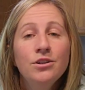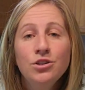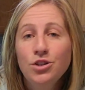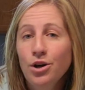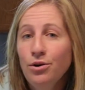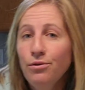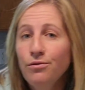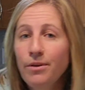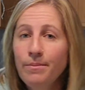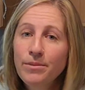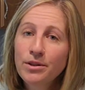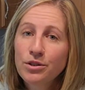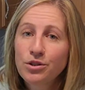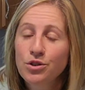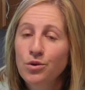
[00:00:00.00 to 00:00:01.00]
dough from
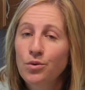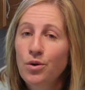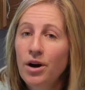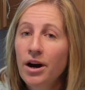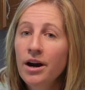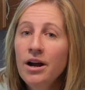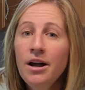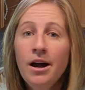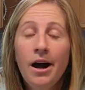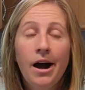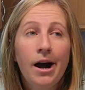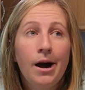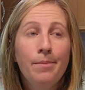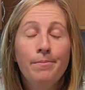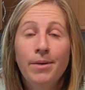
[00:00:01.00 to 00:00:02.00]
the store,
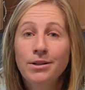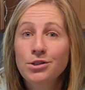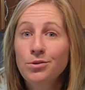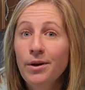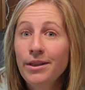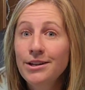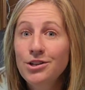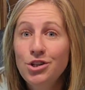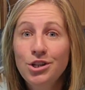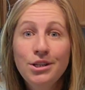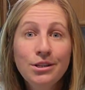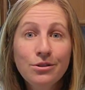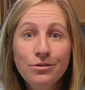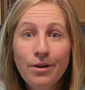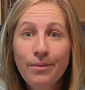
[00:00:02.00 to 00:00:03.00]
mozzarella
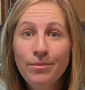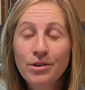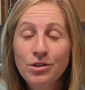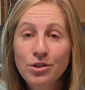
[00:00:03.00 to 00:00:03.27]
cheese from the